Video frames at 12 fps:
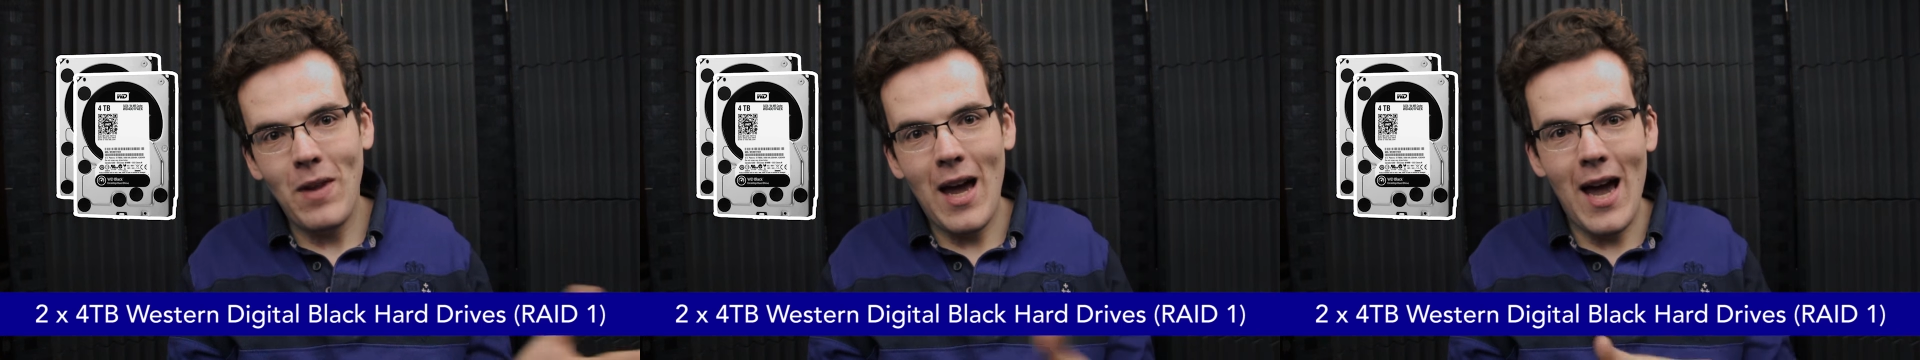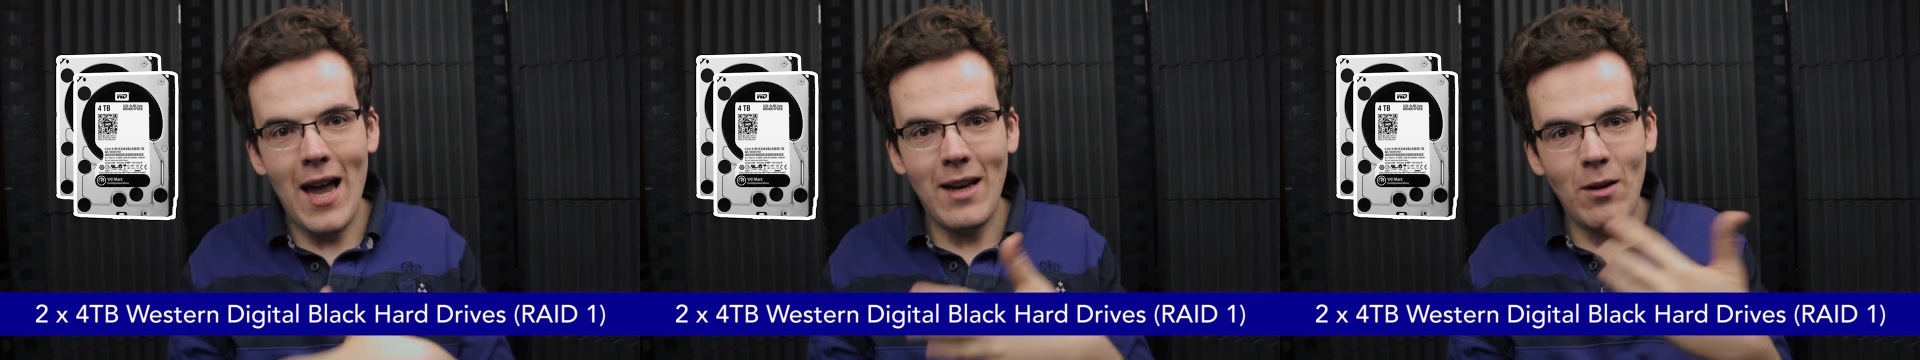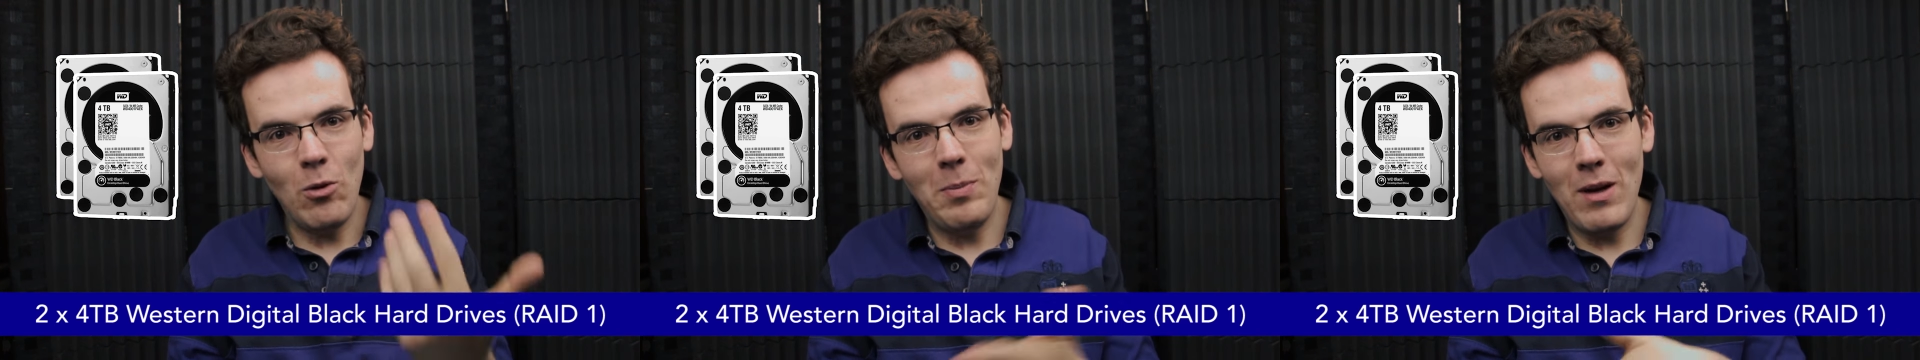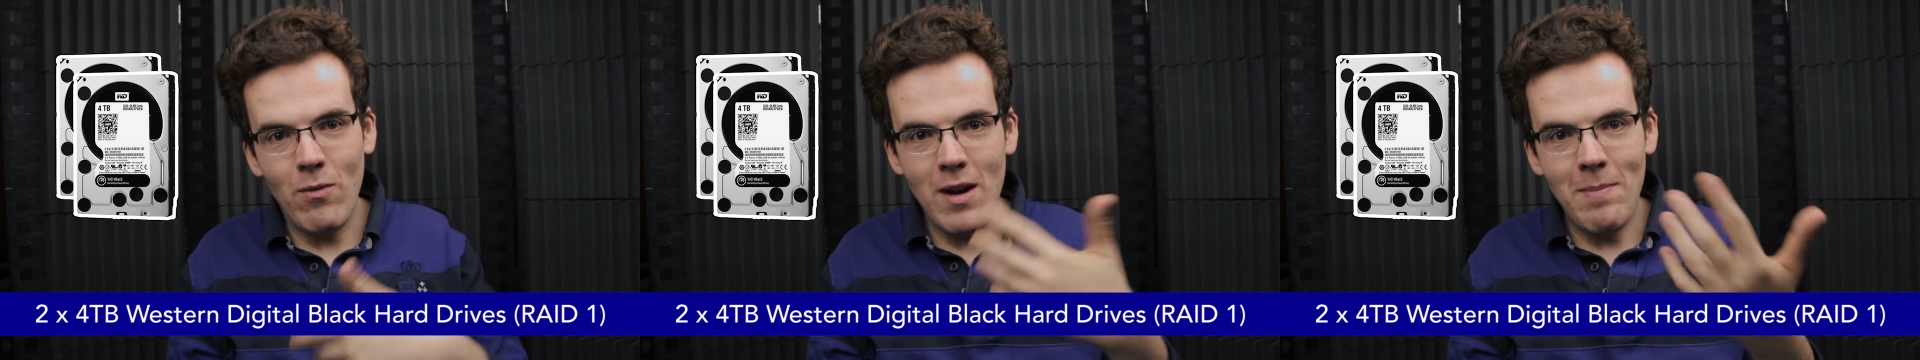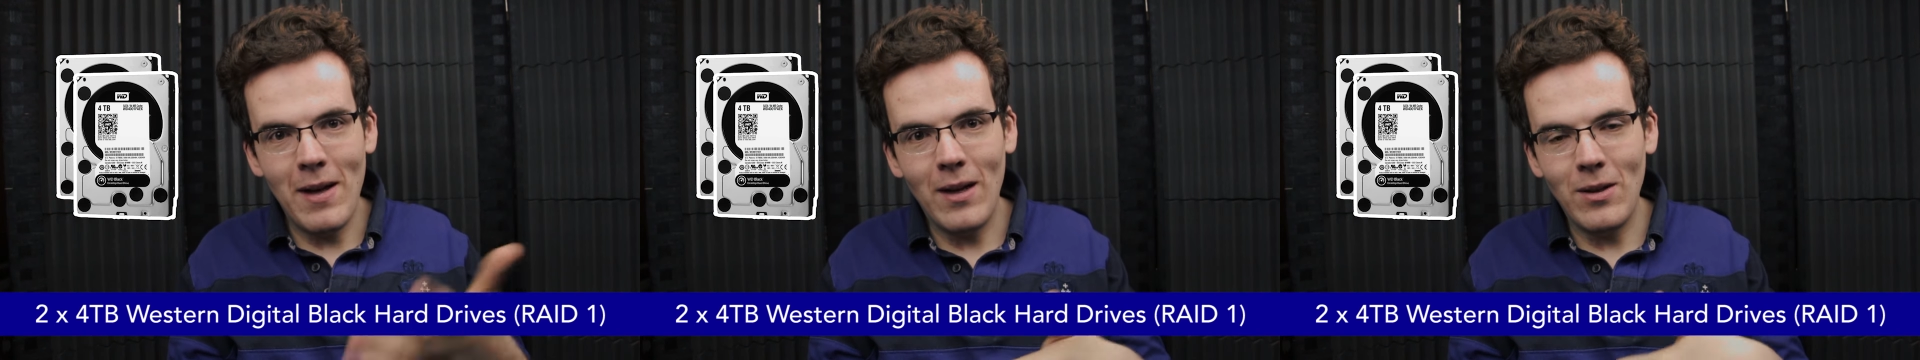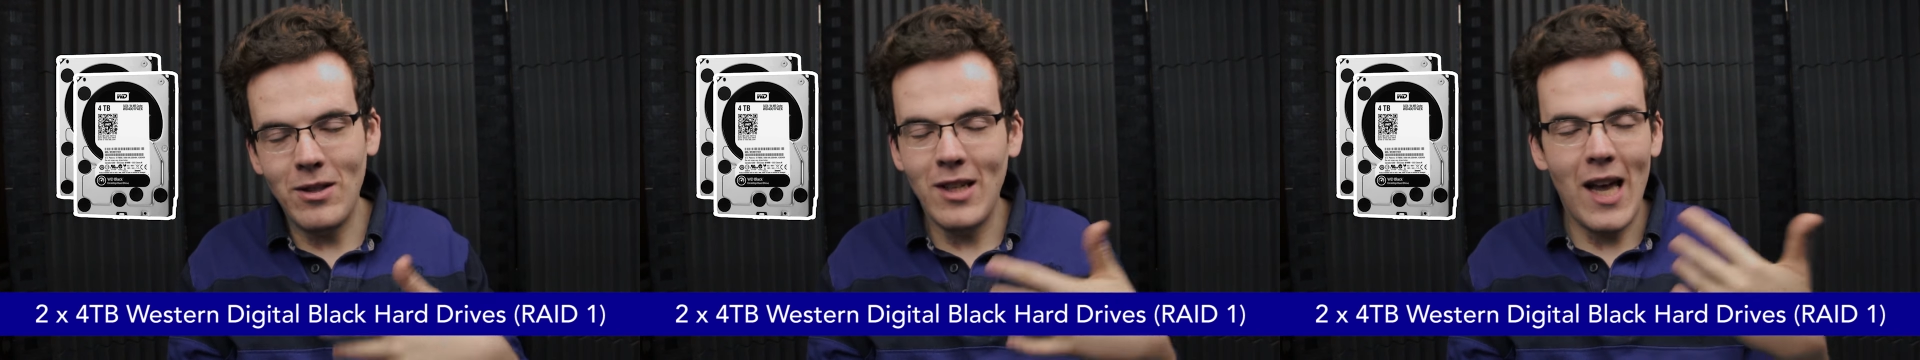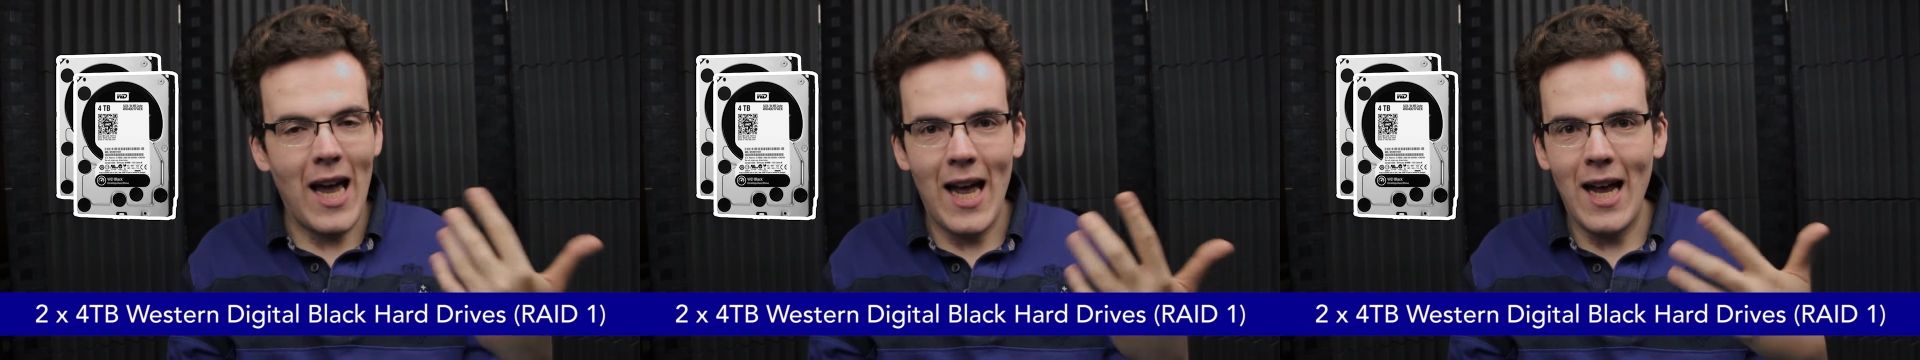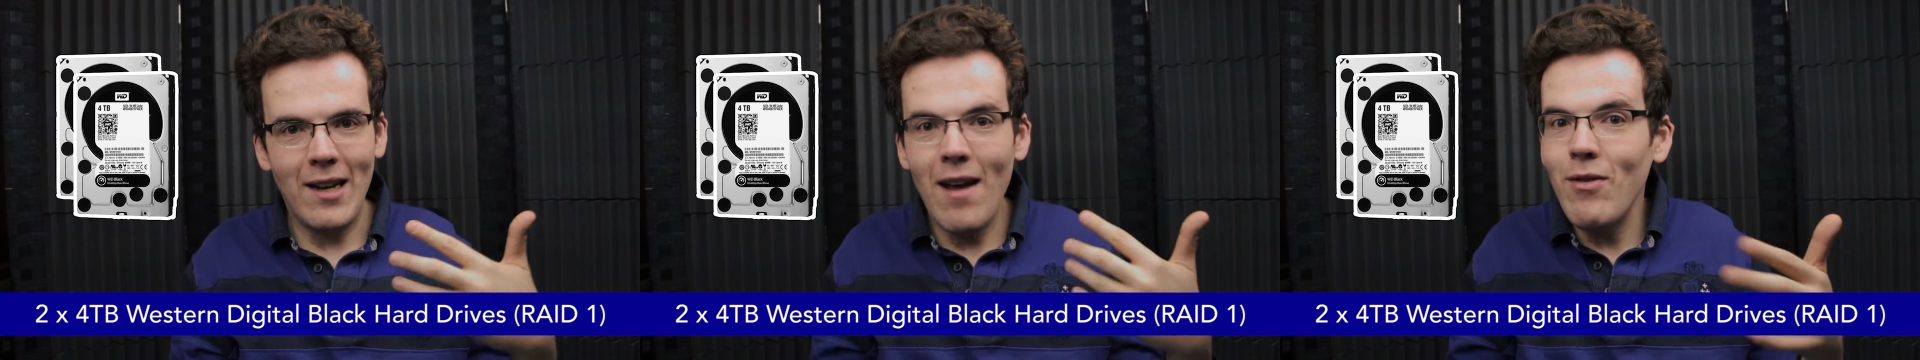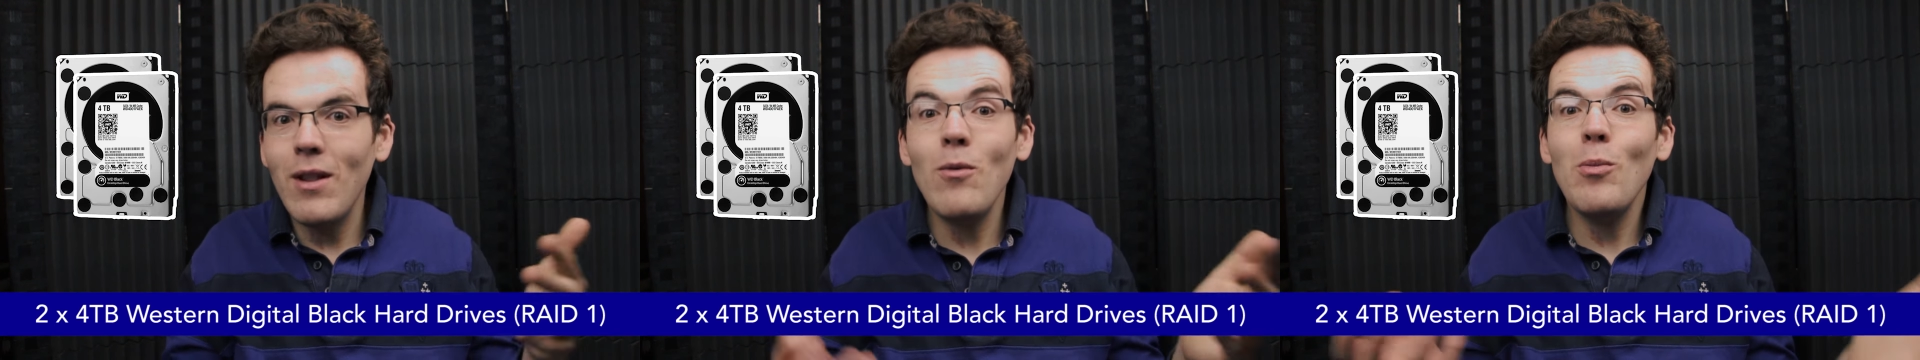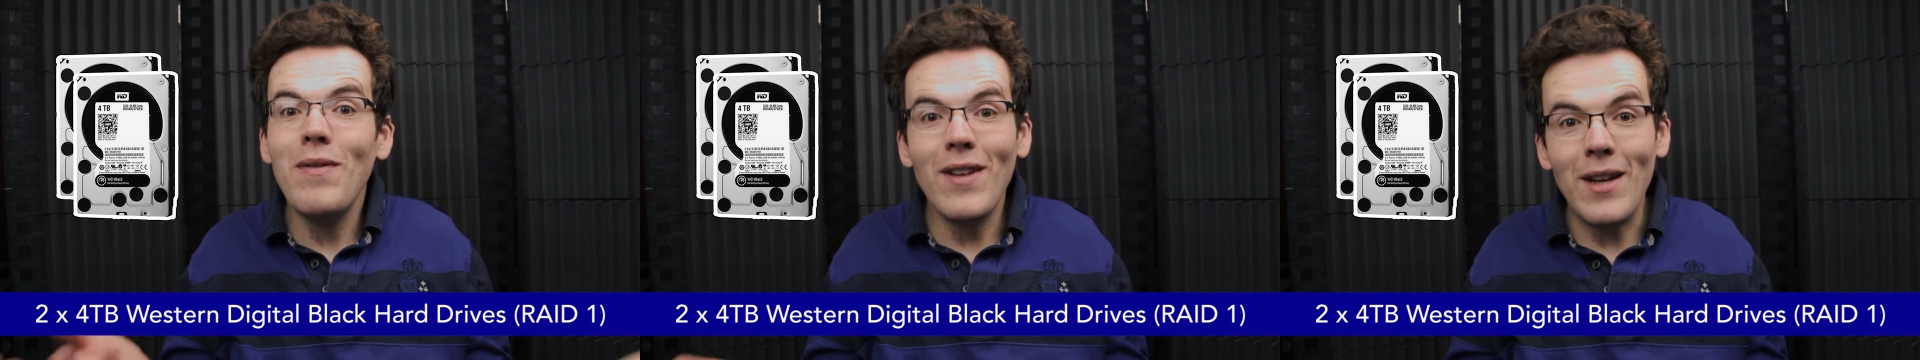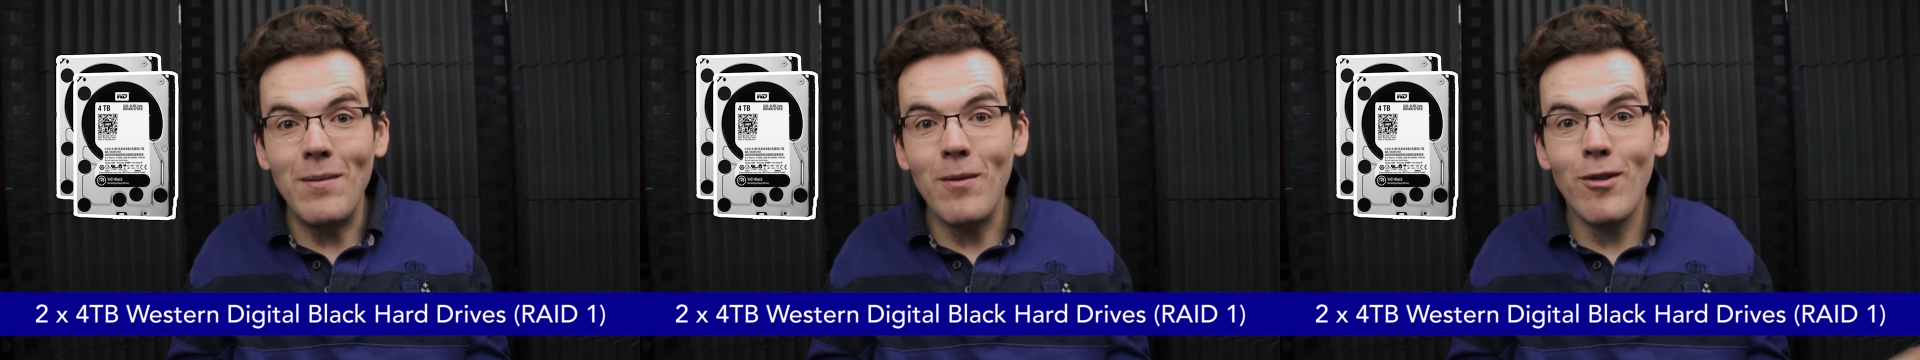and it will be rebuilt and everything will be fine.